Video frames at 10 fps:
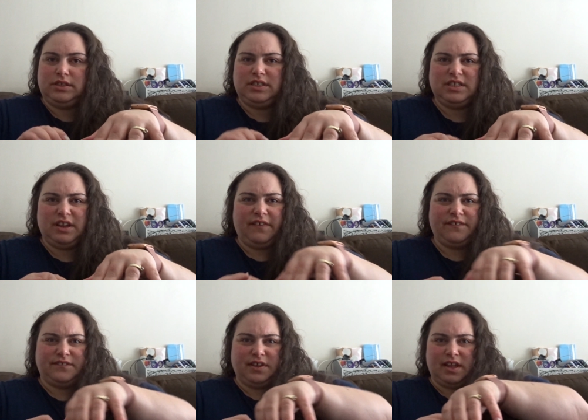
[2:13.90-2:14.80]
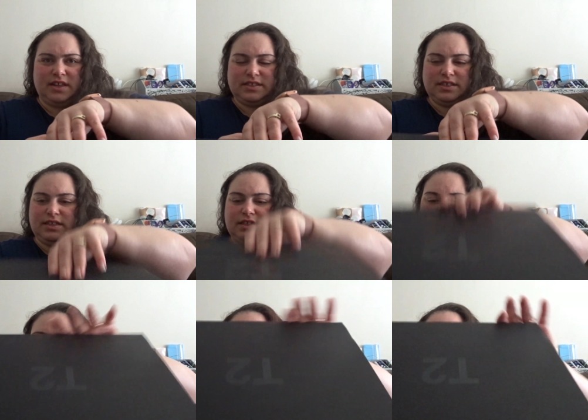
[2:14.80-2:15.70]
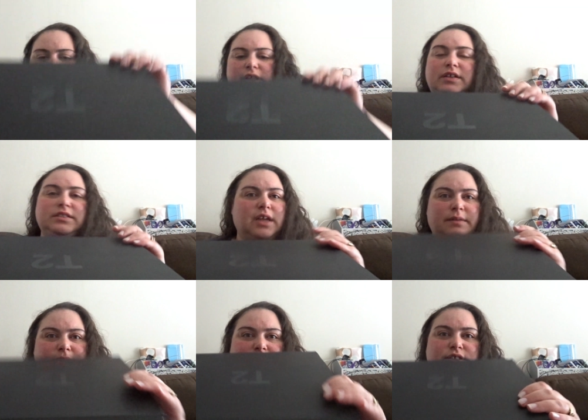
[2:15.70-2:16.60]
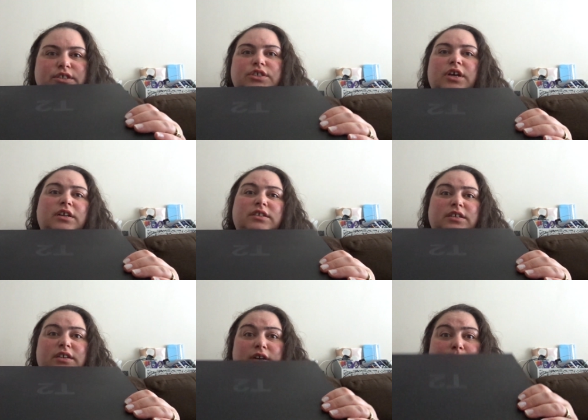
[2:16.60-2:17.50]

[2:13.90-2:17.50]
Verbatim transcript: so fancy this time. Last time they just chucked it in a